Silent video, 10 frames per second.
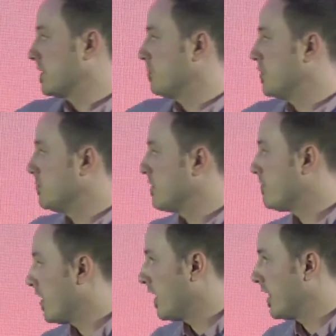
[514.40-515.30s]
the PB
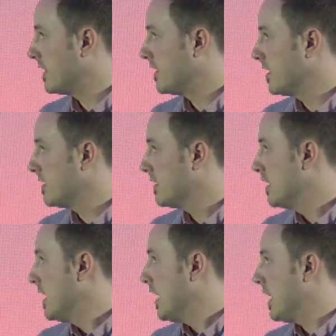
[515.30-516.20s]
file at the end.
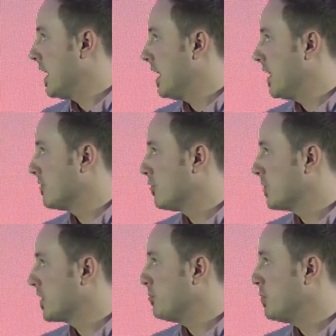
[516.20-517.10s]
And
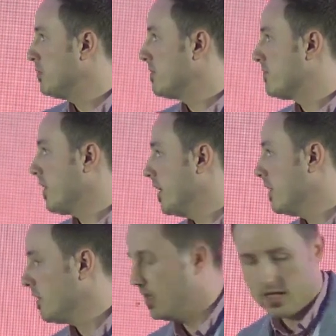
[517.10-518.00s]
with the PB
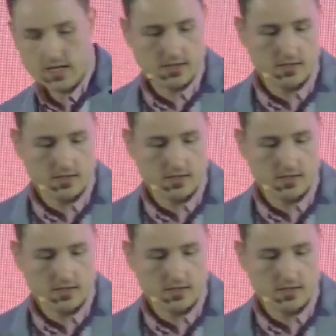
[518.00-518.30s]
file, it